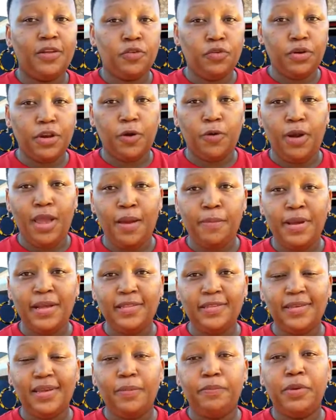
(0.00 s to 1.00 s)
two
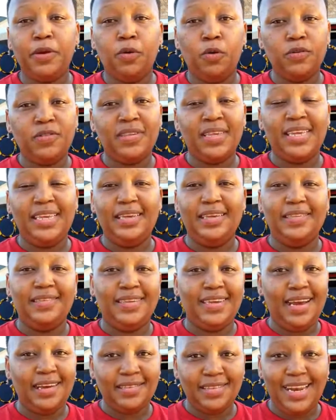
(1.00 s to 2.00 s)
requirements because he is
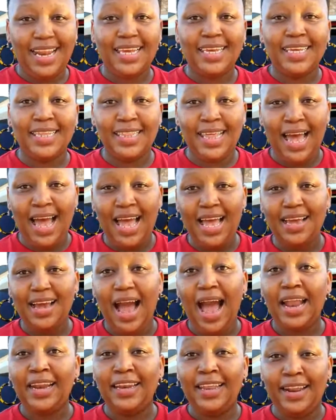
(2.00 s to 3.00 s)
just like a
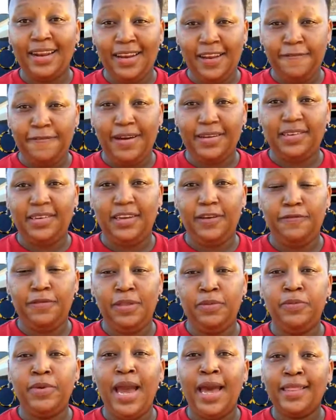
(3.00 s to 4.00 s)
derivative.
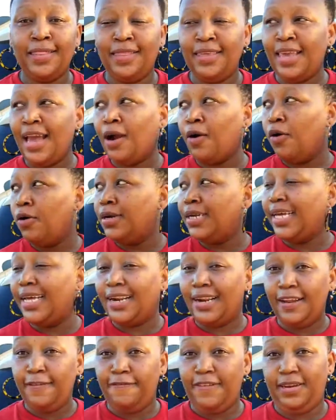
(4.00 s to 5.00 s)
They are called
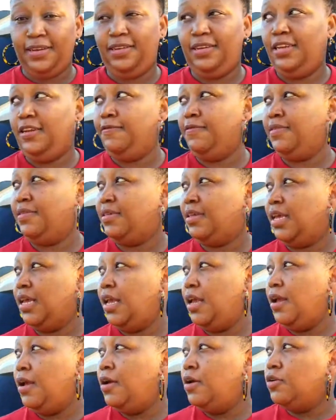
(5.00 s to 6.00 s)
derivatives.
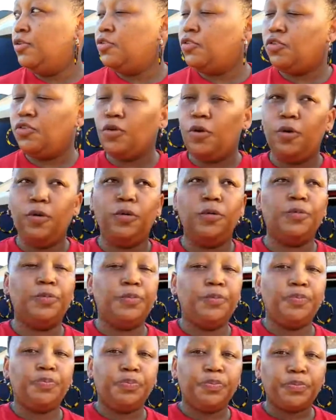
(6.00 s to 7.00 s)
So
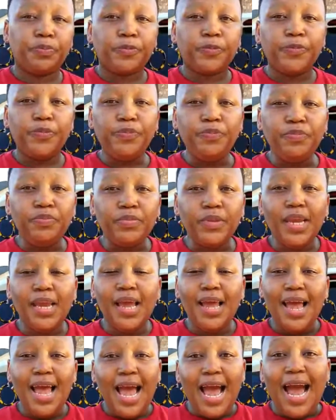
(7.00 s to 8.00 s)

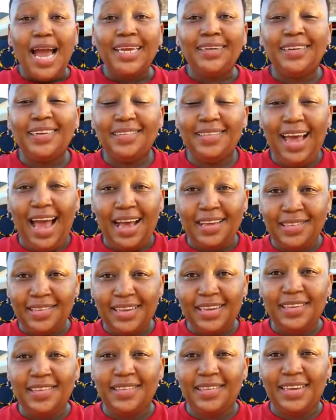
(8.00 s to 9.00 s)
it is as
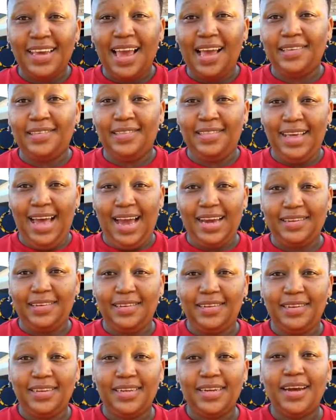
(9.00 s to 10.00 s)
easy as
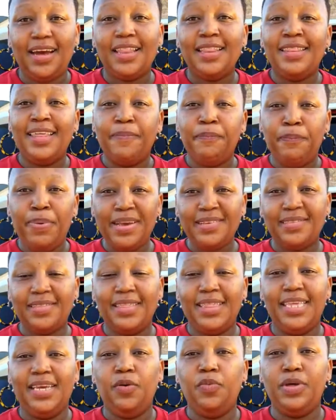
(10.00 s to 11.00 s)
that. The best
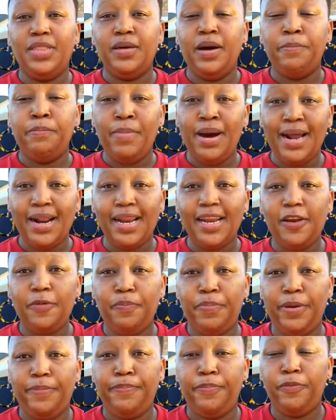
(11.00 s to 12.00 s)
thing with married
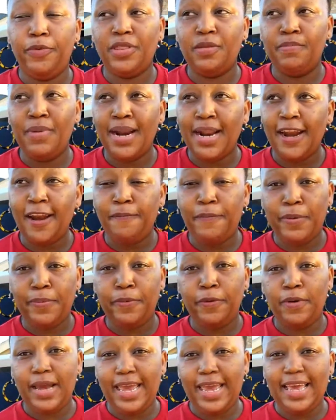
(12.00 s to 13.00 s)

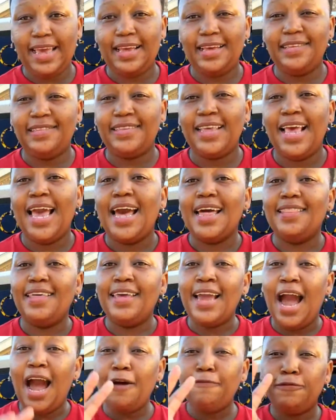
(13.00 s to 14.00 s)
people is
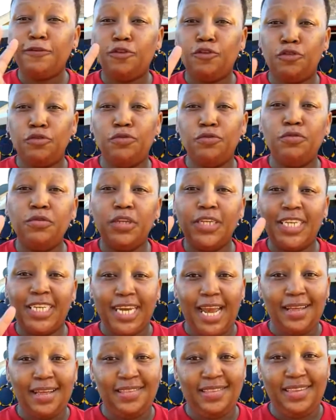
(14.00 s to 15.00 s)
they have two
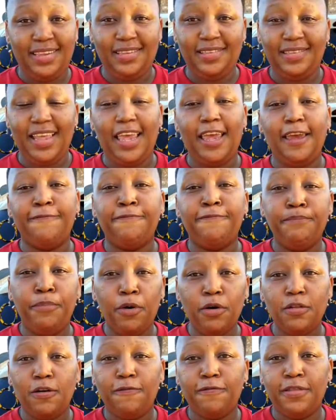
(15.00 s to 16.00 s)
chances. If
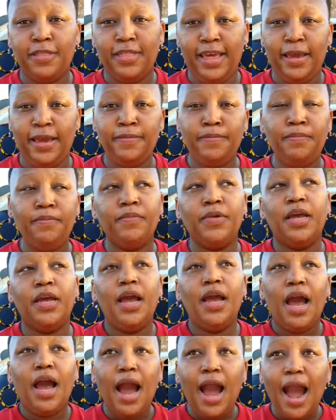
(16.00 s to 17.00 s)
both of them
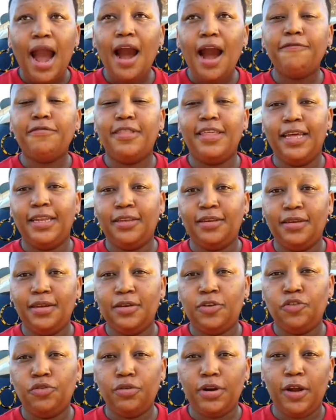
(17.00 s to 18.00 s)
have the
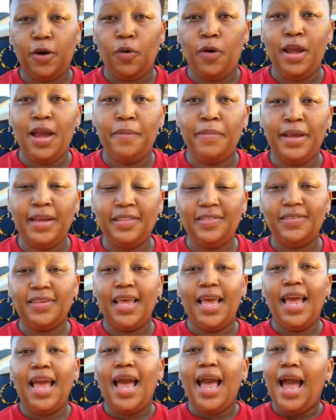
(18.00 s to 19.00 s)
two requirements,
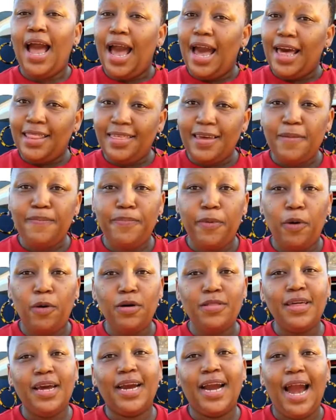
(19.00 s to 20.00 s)
they
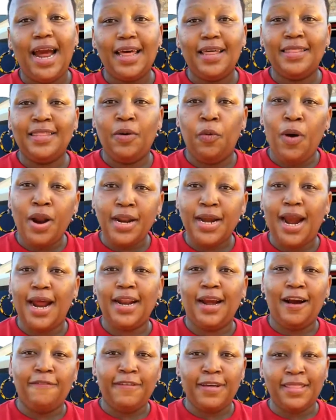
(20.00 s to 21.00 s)
one
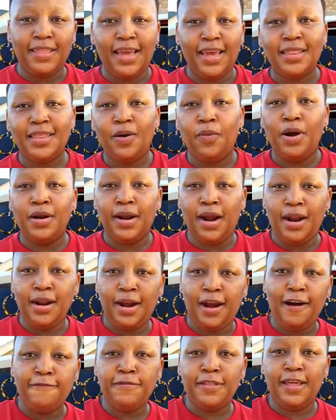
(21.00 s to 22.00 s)
can cover the other, one
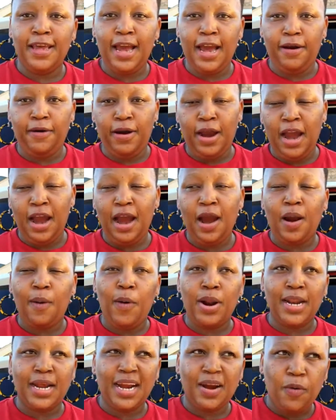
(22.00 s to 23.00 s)
can cover
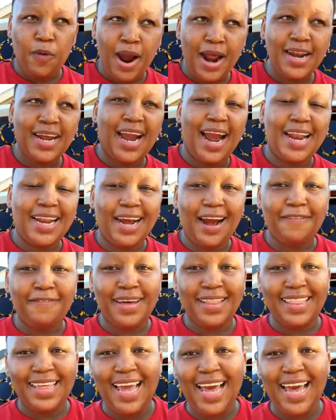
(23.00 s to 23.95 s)
one can cover